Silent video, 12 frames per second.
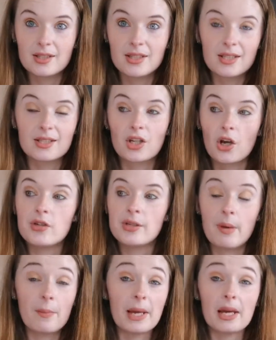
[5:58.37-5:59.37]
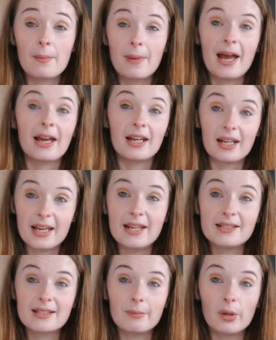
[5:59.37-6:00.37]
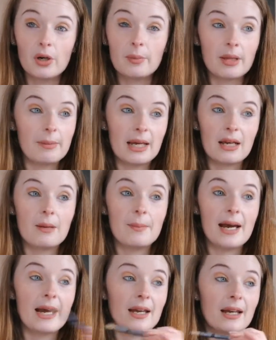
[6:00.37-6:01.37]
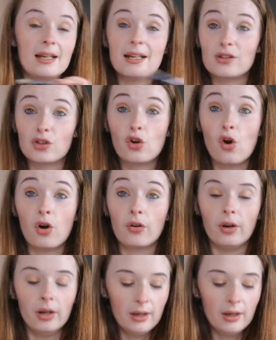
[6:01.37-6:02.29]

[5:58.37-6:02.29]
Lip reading: This goes in my makeup bag and it hits the bottom of the makeup bag and it is gone.